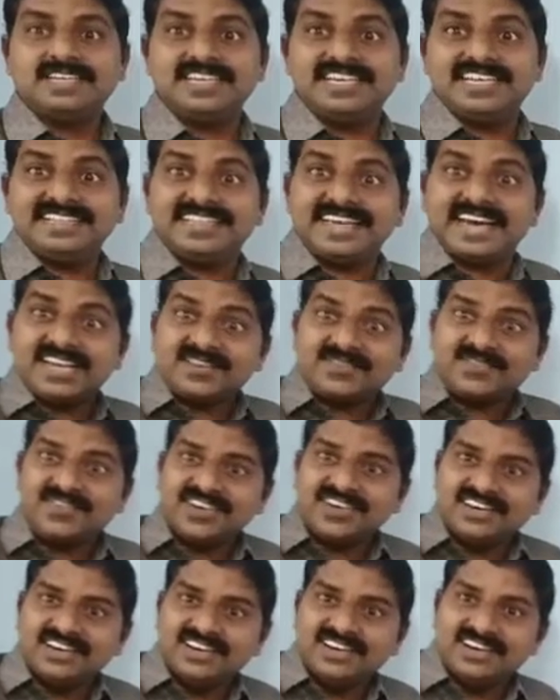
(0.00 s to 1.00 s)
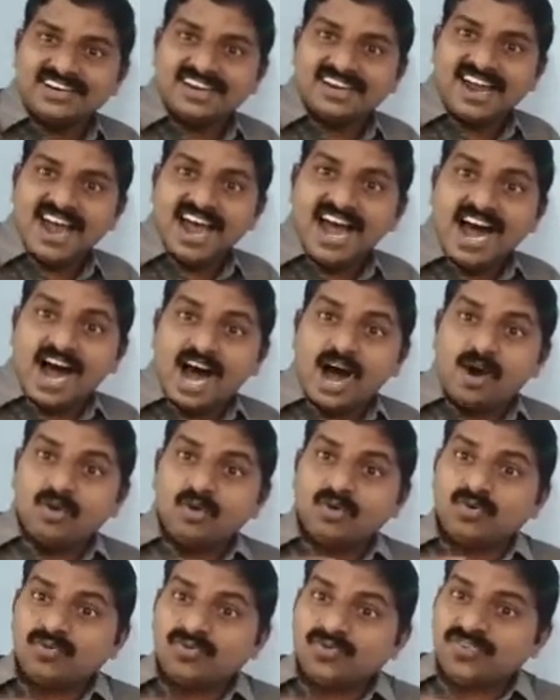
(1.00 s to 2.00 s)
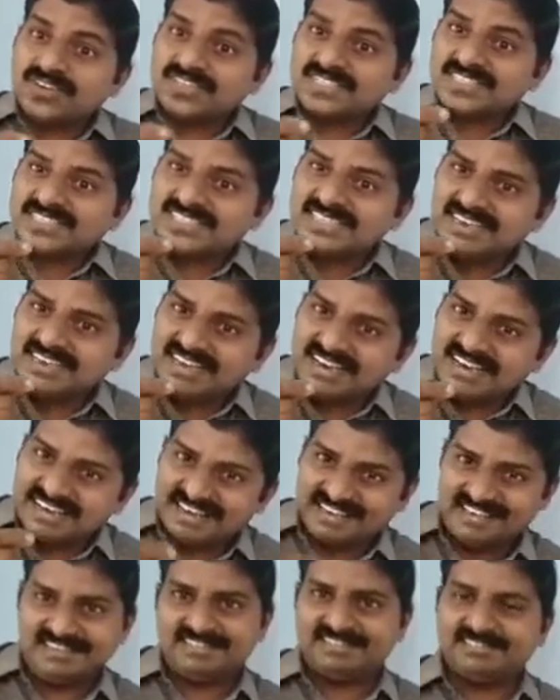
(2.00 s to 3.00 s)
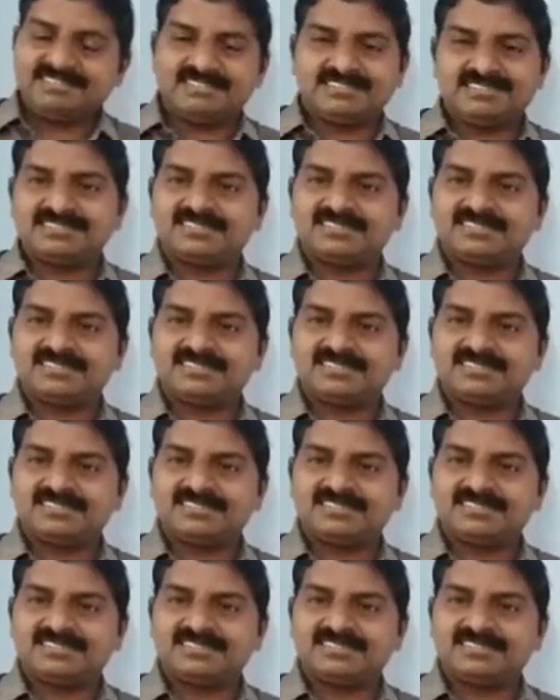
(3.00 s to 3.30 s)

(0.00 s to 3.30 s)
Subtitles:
In that figure, our first line